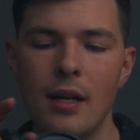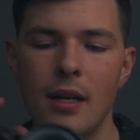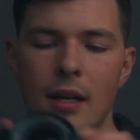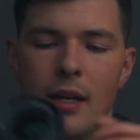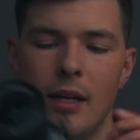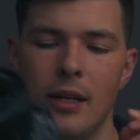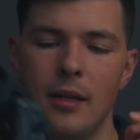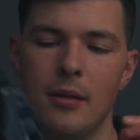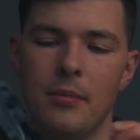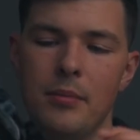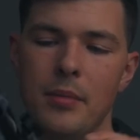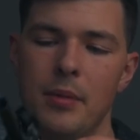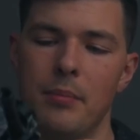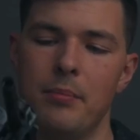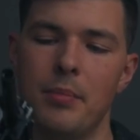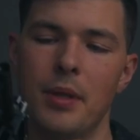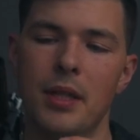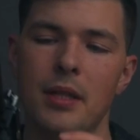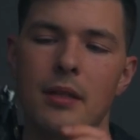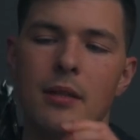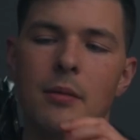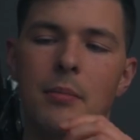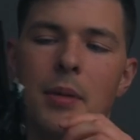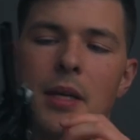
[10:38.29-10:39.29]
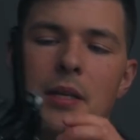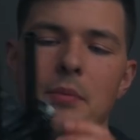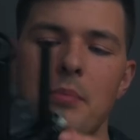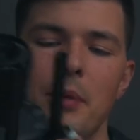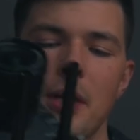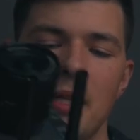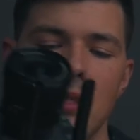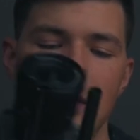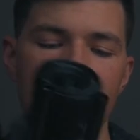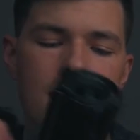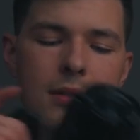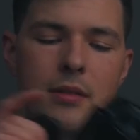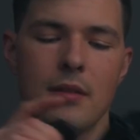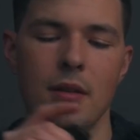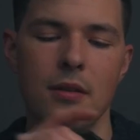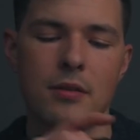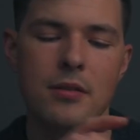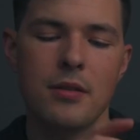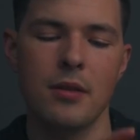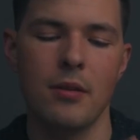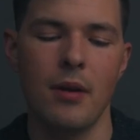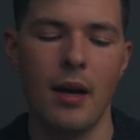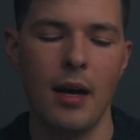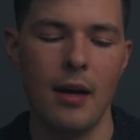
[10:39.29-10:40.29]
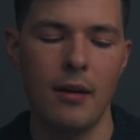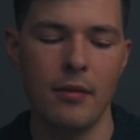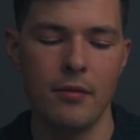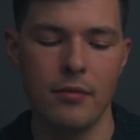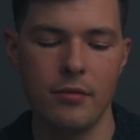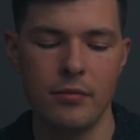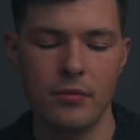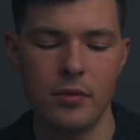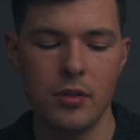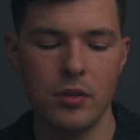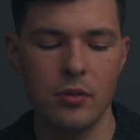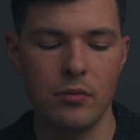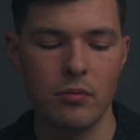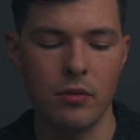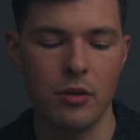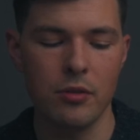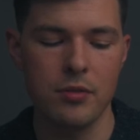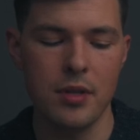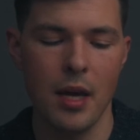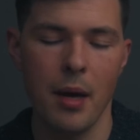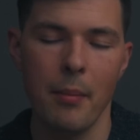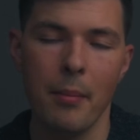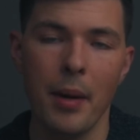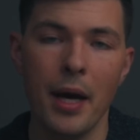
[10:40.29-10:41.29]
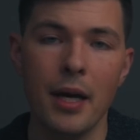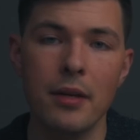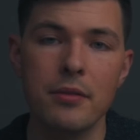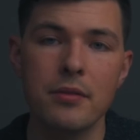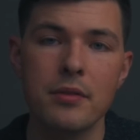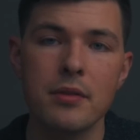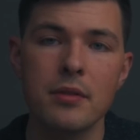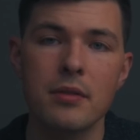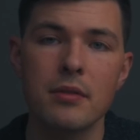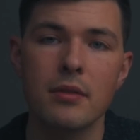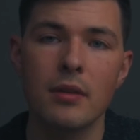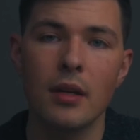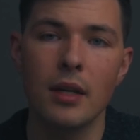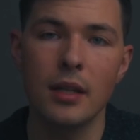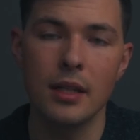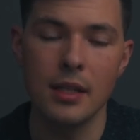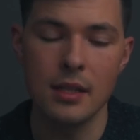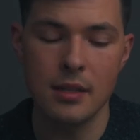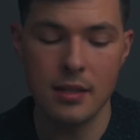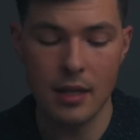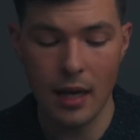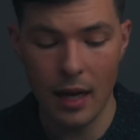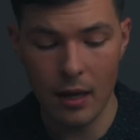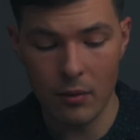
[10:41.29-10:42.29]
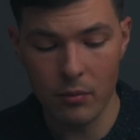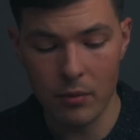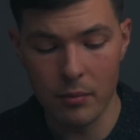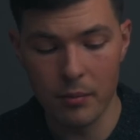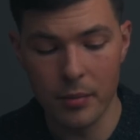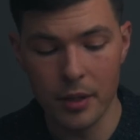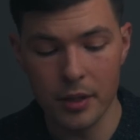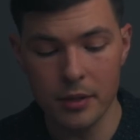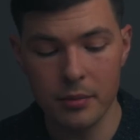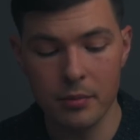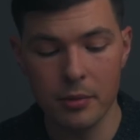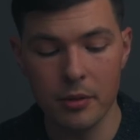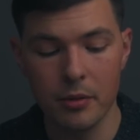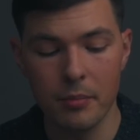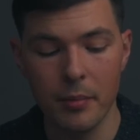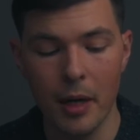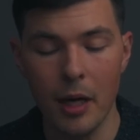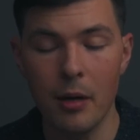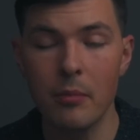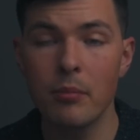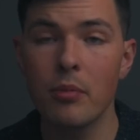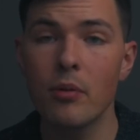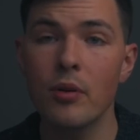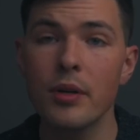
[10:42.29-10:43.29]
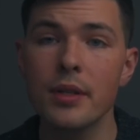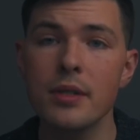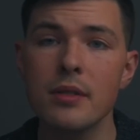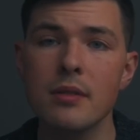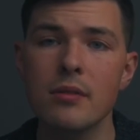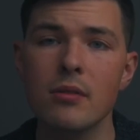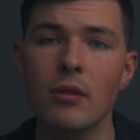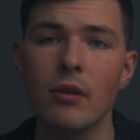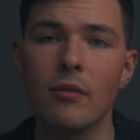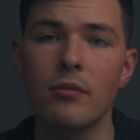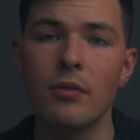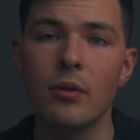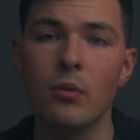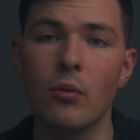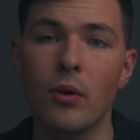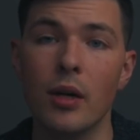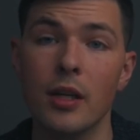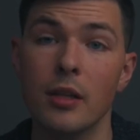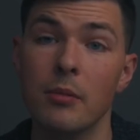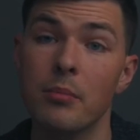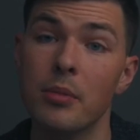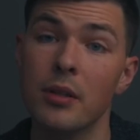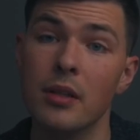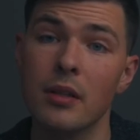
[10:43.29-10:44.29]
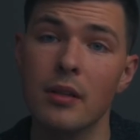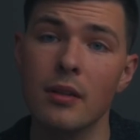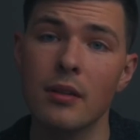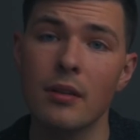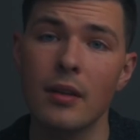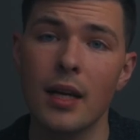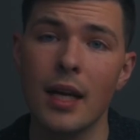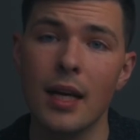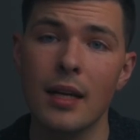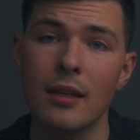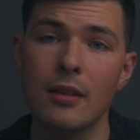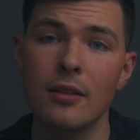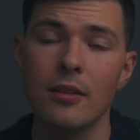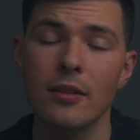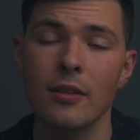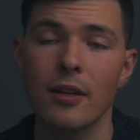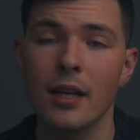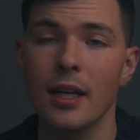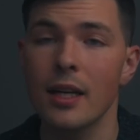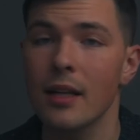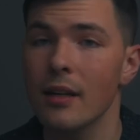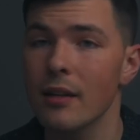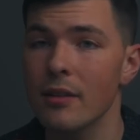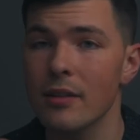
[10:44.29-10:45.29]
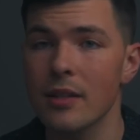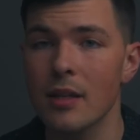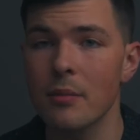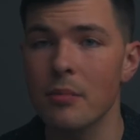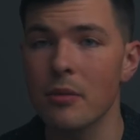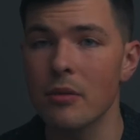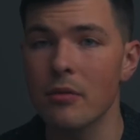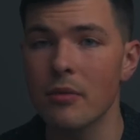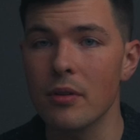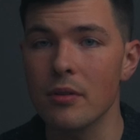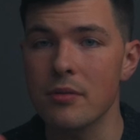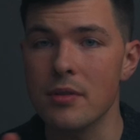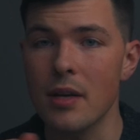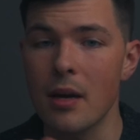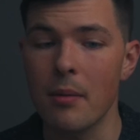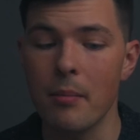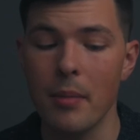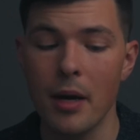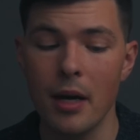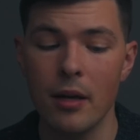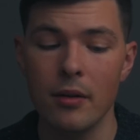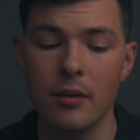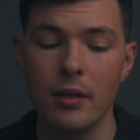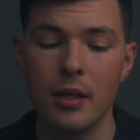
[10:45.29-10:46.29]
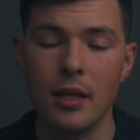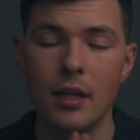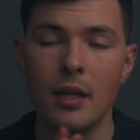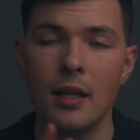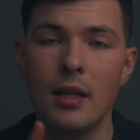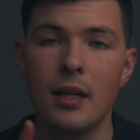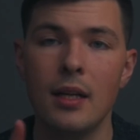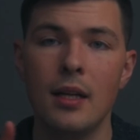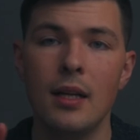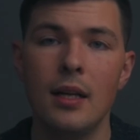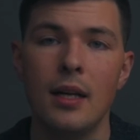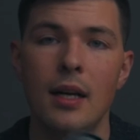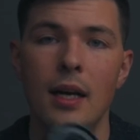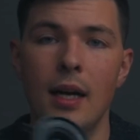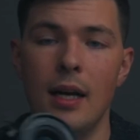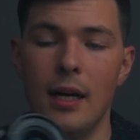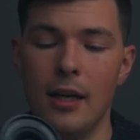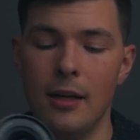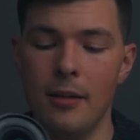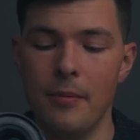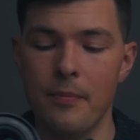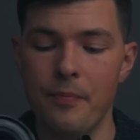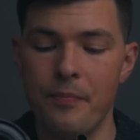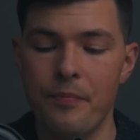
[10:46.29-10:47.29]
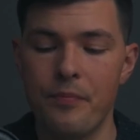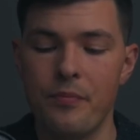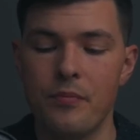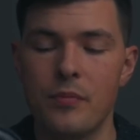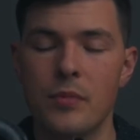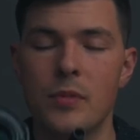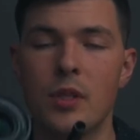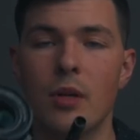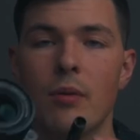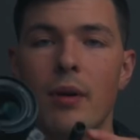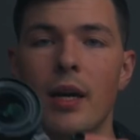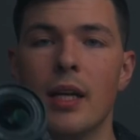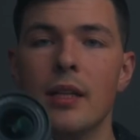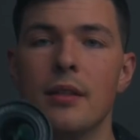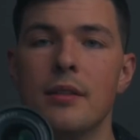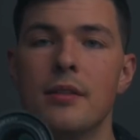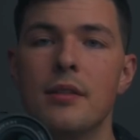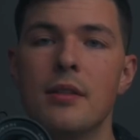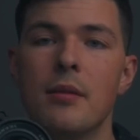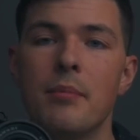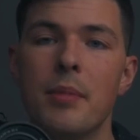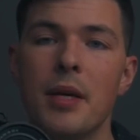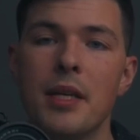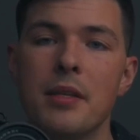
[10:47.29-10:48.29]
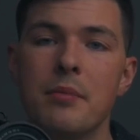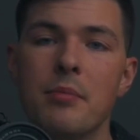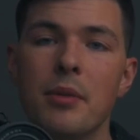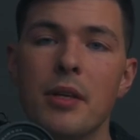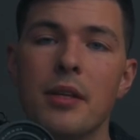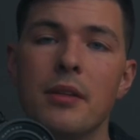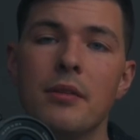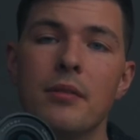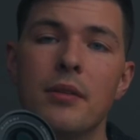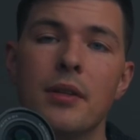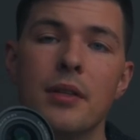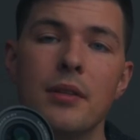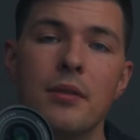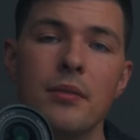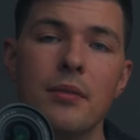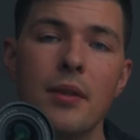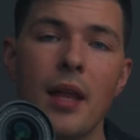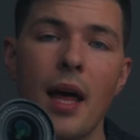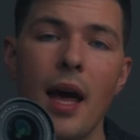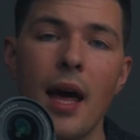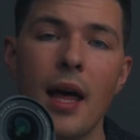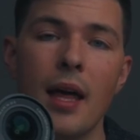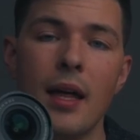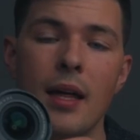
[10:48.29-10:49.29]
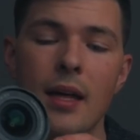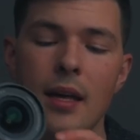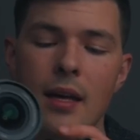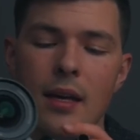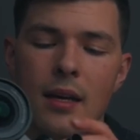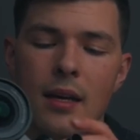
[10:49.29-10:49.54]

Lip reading: But the base plate does also have two rosette mounts on each side with multiple mount points. So if you wanted to put another handle or any other type of rosette mount directly to the base plate, you can do that.